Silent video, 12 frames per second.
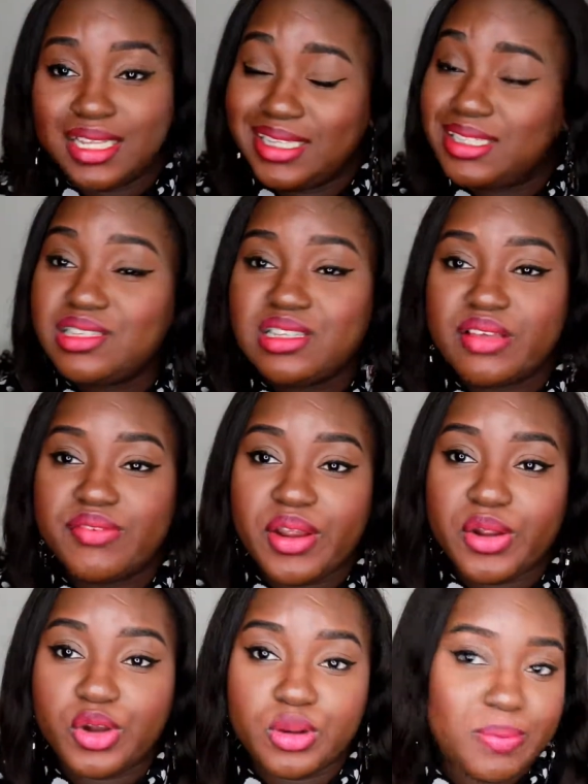this is a
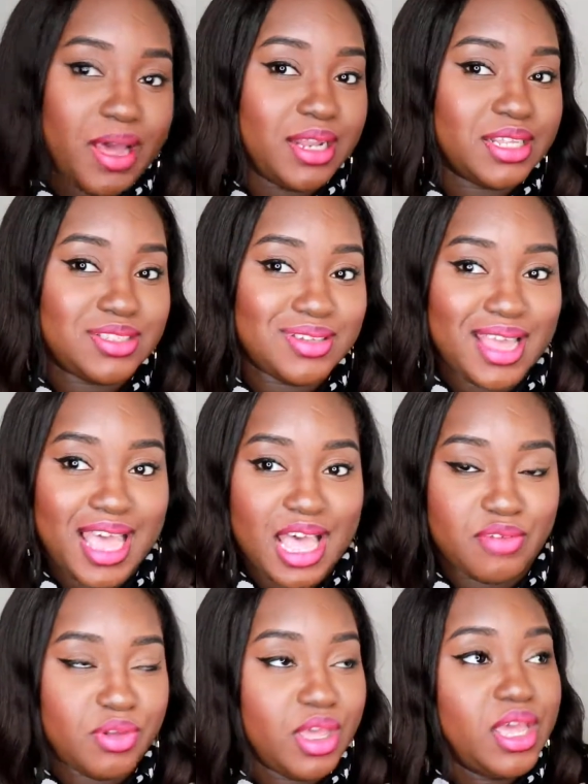very good palette to have.